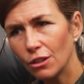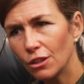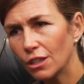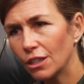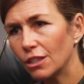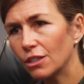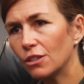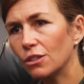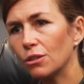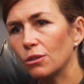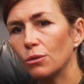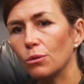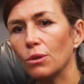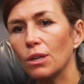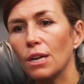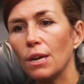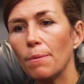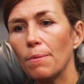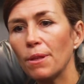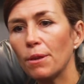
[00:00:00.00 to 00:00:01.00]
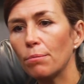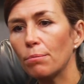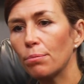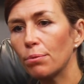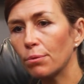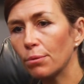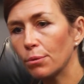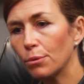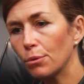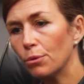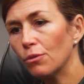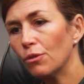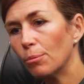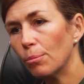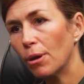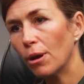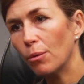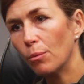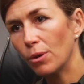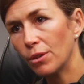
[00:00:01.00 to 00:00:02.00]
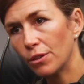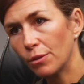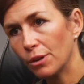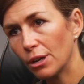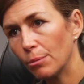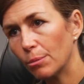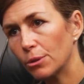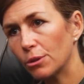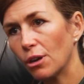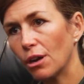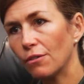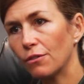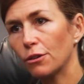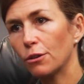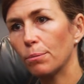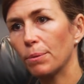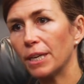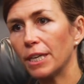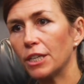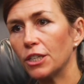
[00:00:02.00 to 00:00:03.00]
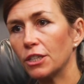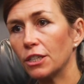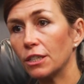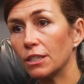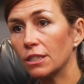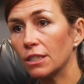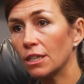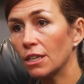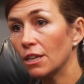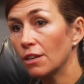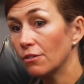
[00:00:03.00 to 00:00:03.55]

looking to improve upon what they're able to offer to patients,